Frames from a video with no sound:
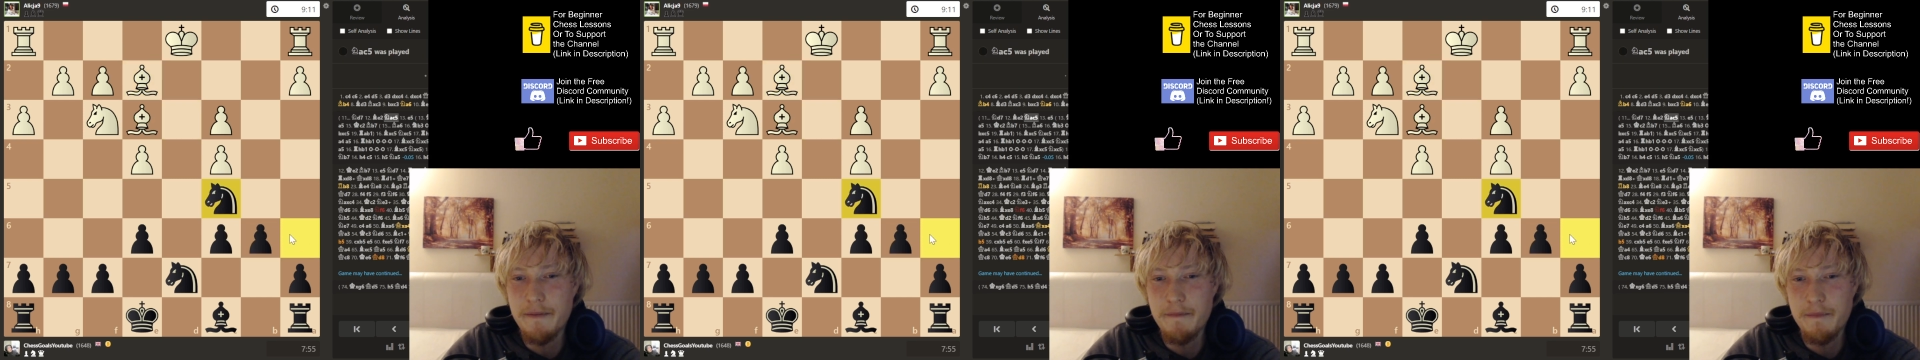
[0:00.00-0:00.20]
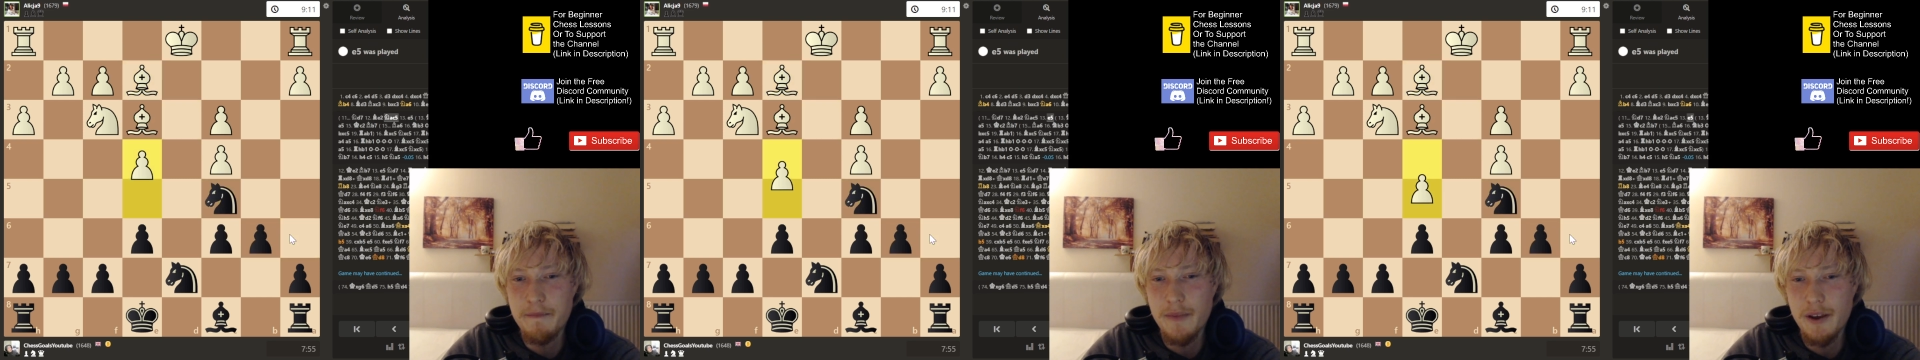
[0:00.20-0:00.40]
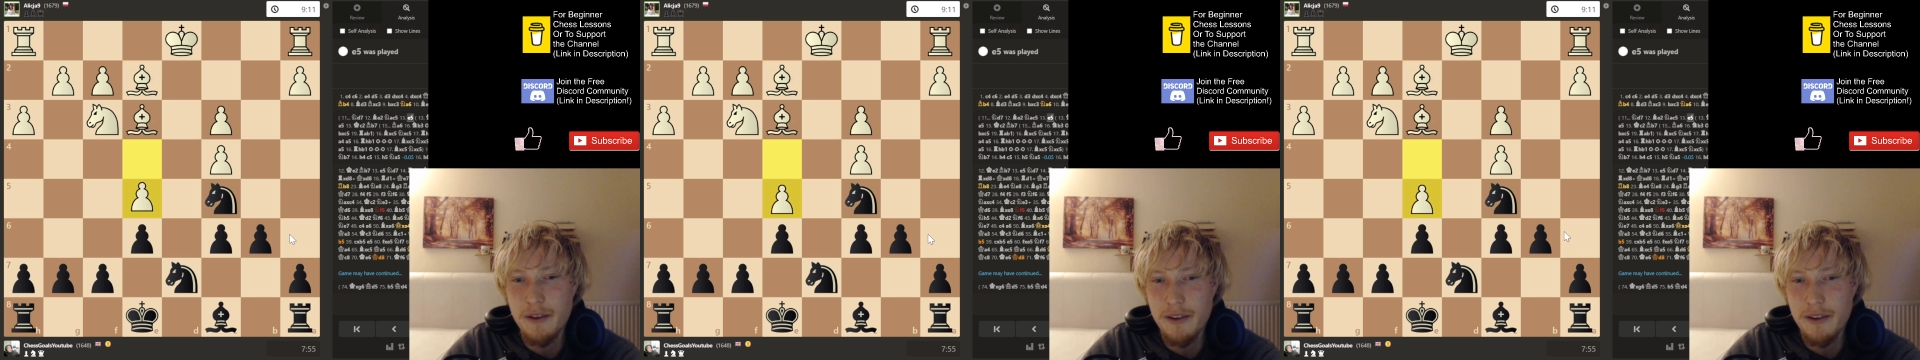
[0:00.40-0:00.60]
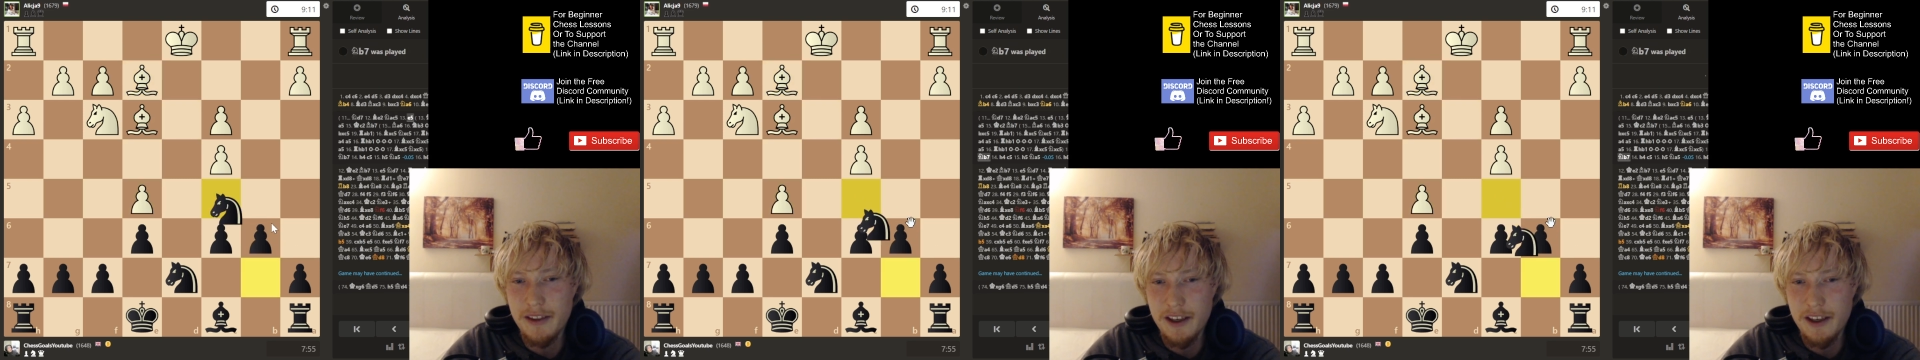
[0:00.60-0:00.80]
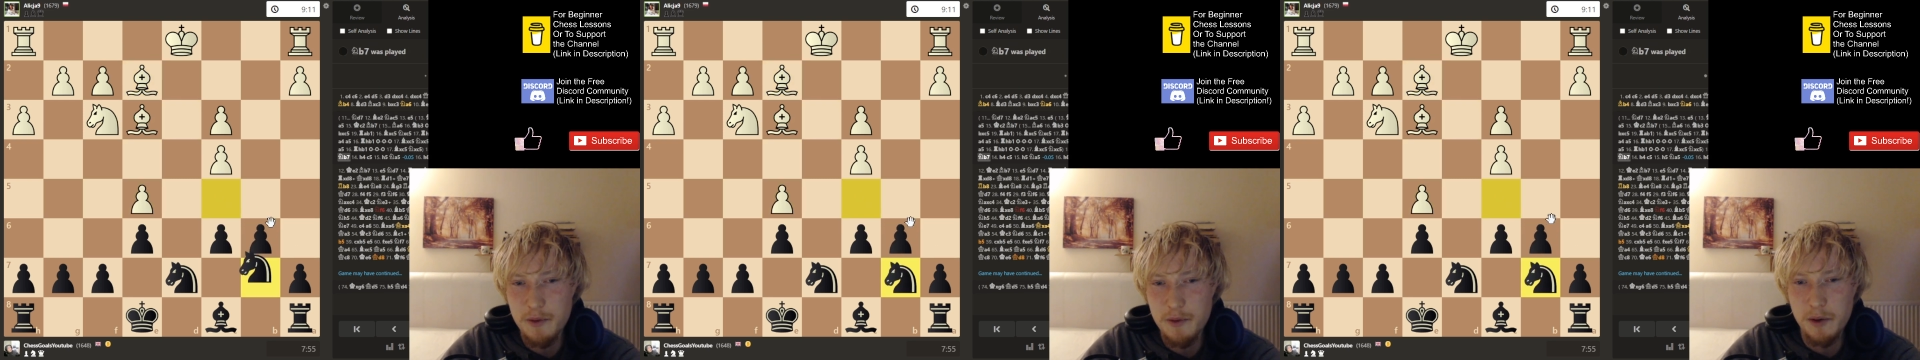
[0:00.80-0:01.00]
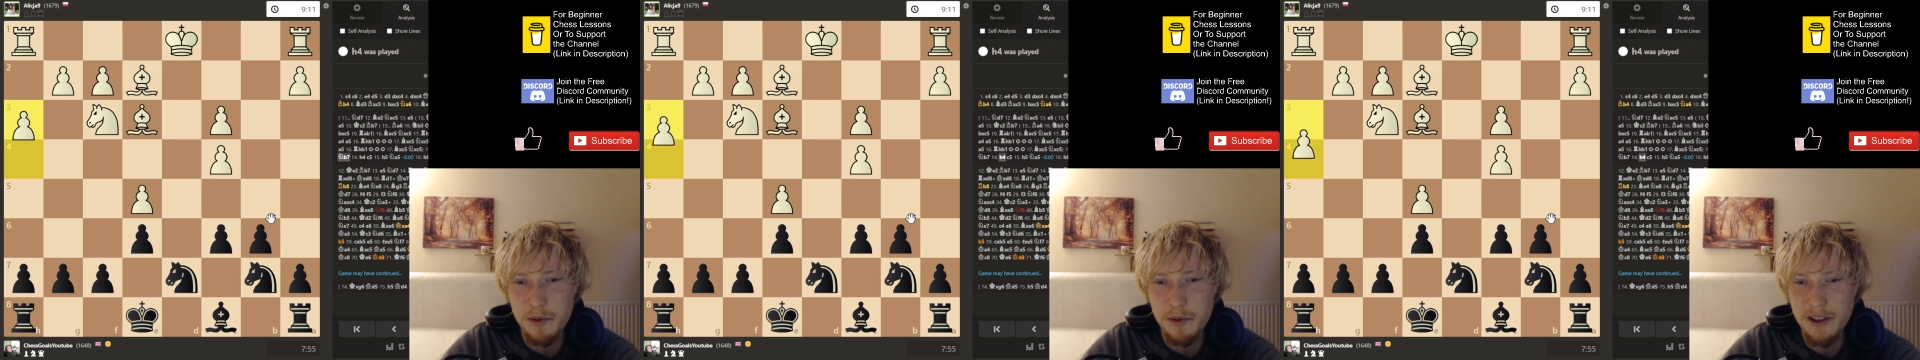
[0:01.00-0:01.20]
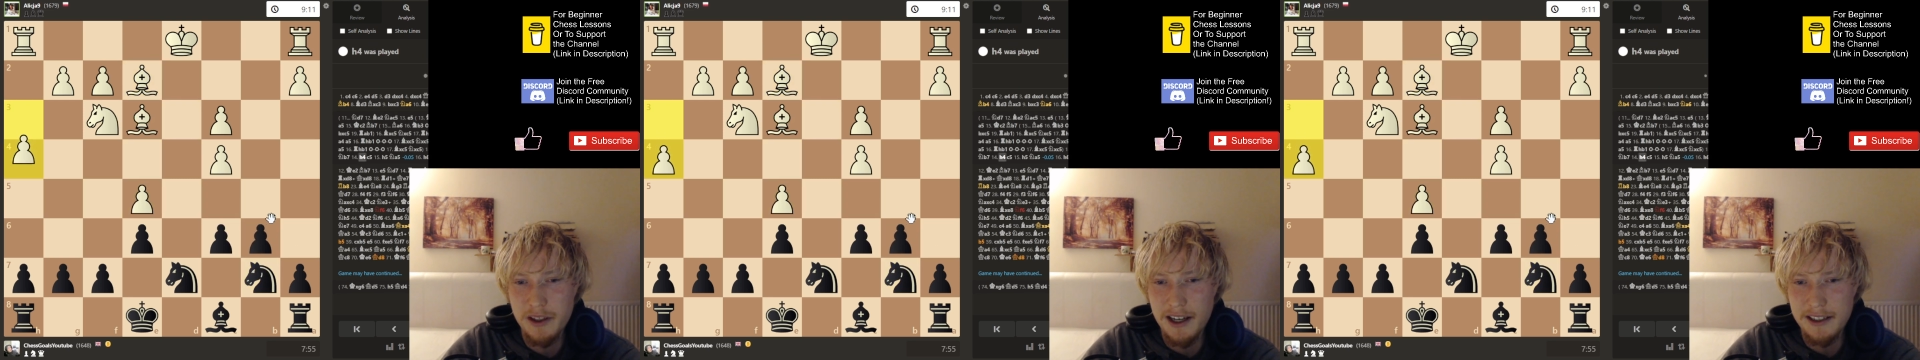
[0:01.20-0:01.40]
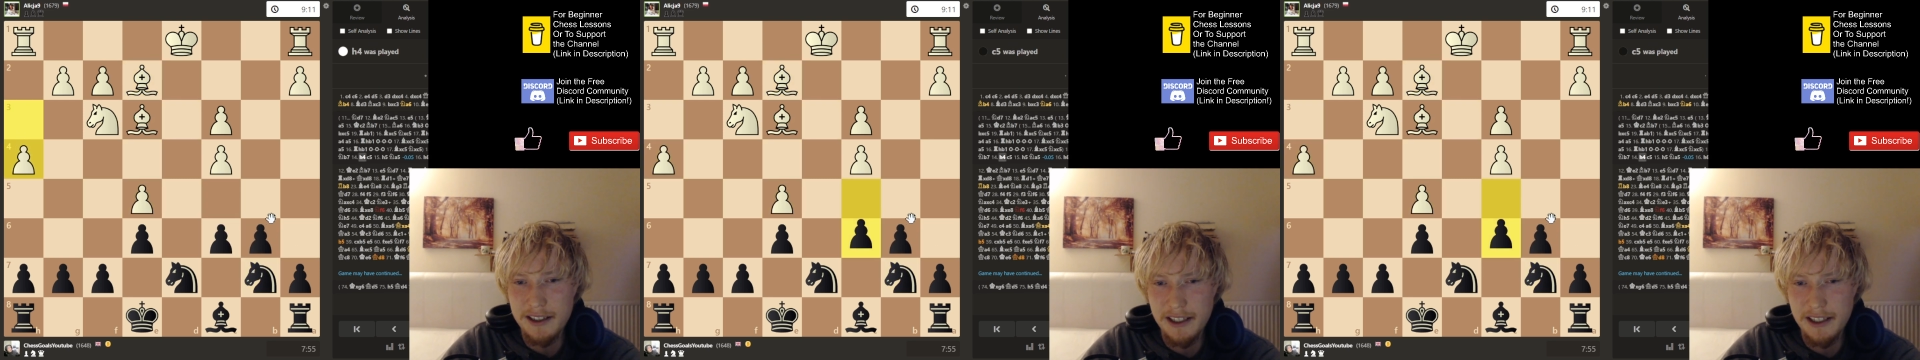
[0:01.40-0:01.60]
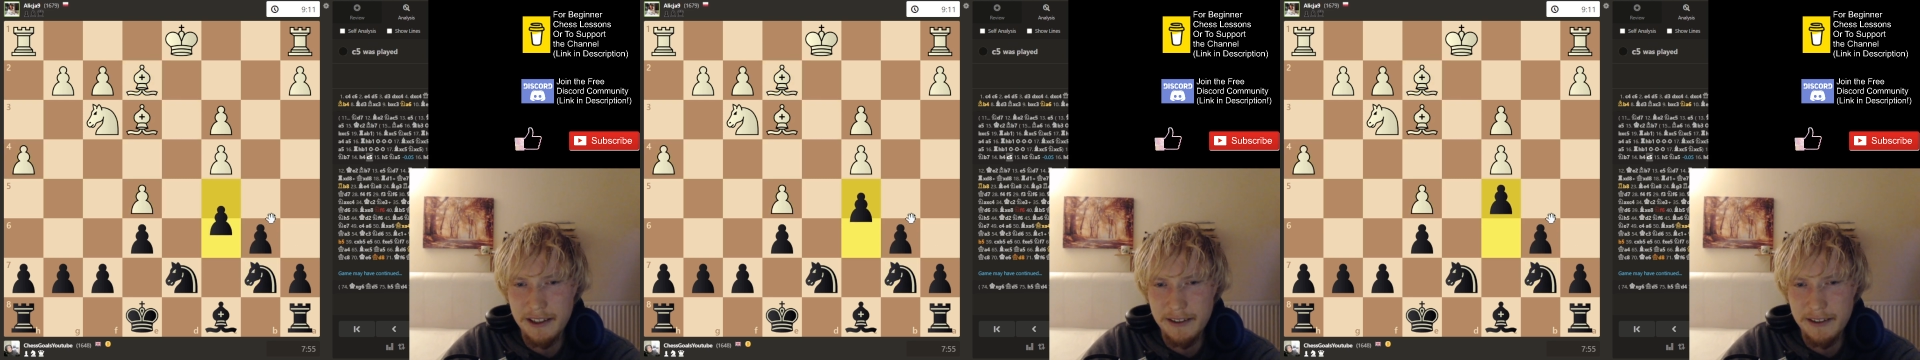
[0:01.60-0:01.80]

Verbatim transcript: I think that's probably the idea.